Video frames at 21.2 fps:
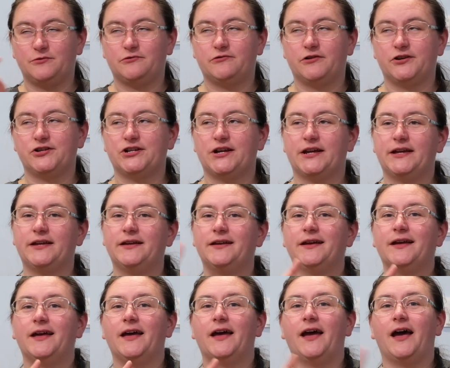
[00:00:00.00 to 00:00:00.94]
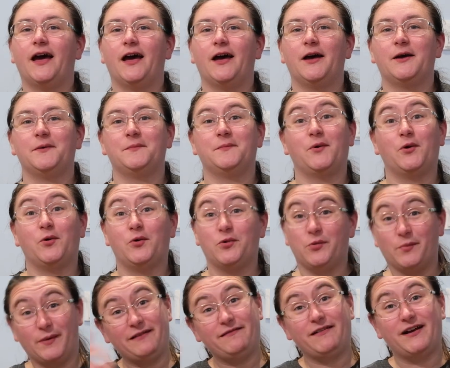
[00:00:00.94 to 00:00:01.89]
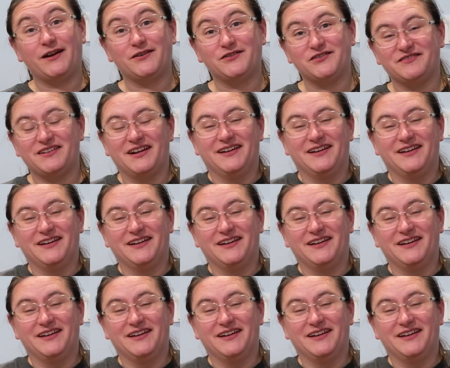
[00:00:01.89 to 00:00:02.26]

crochet, um, all the way around.